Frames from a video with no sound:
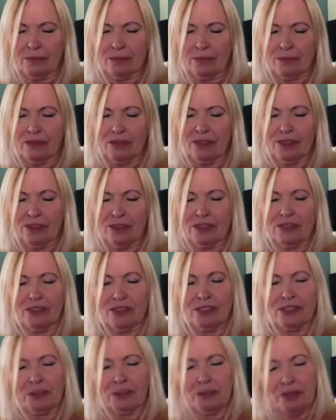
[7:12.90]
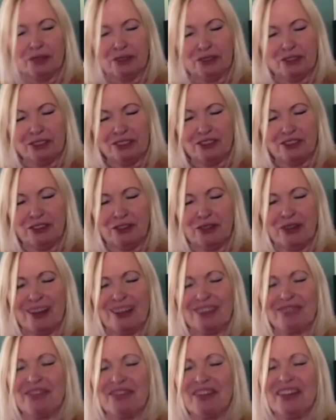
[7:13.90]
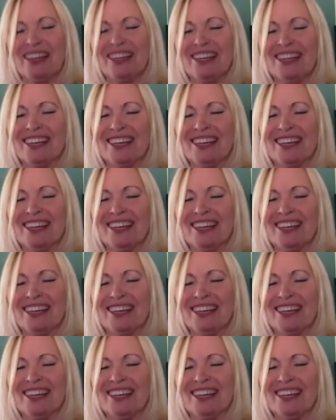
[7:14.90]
Feels like victim energy for one, but